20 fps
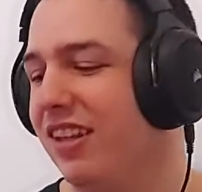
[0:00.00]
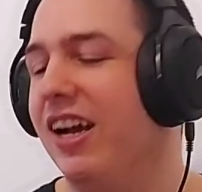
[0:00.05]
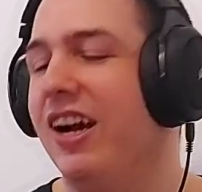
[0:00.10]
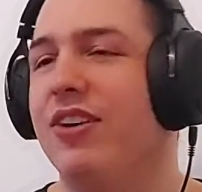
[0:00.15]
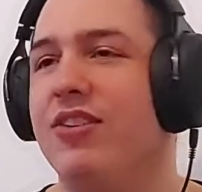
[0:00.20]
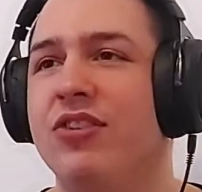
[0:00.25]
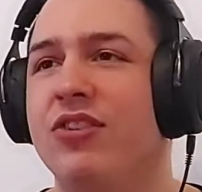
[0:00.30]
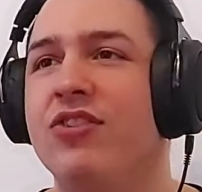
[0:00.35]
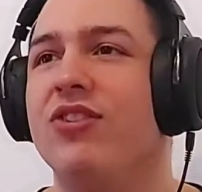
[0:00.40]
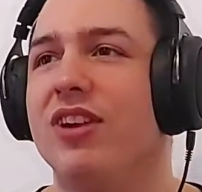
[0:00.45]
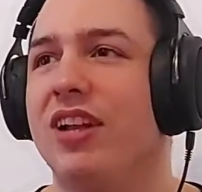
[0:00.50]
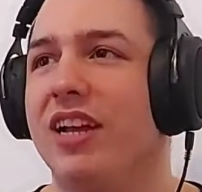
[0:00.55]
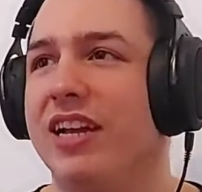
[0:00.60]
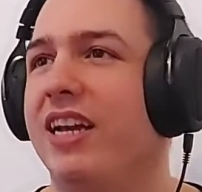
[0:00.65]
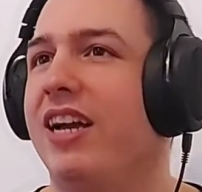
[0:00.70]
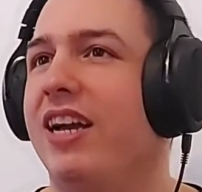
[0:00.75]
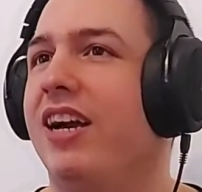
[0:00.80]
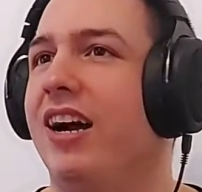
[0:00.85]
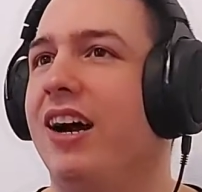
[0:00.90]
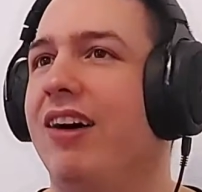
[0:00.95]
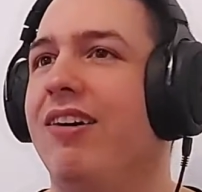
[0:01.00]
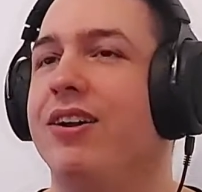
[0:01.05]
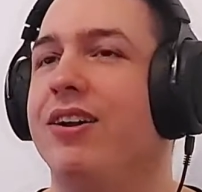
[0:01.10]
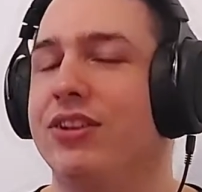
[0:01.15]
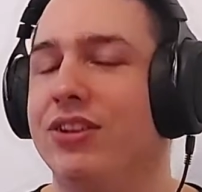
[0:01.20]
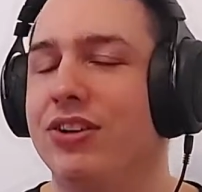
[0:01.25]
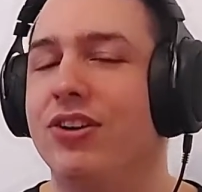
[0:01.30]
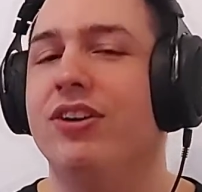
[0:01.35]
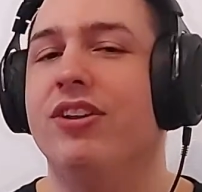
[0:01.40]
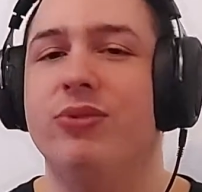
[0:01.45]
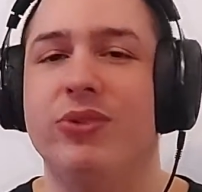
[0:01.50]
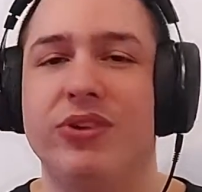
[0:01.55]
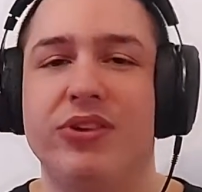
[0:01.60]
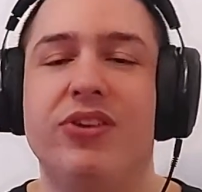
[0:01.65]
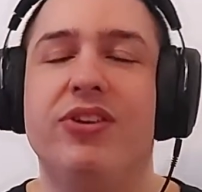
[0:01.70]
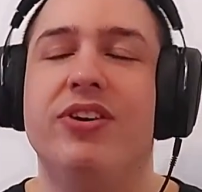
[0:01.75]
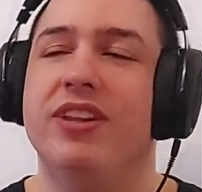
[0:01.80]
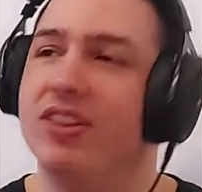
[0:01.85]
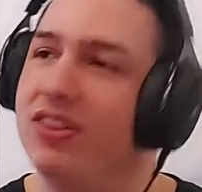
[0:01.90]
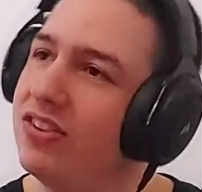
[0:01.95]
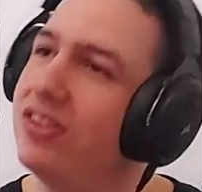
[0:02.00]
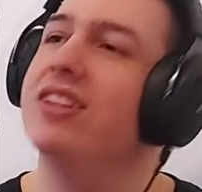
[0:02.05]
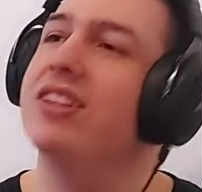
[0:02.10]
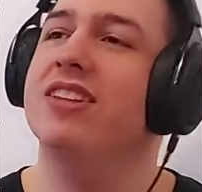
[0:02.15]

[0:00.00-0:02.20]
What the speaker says: I wasn't sure like how hardcore they would do it.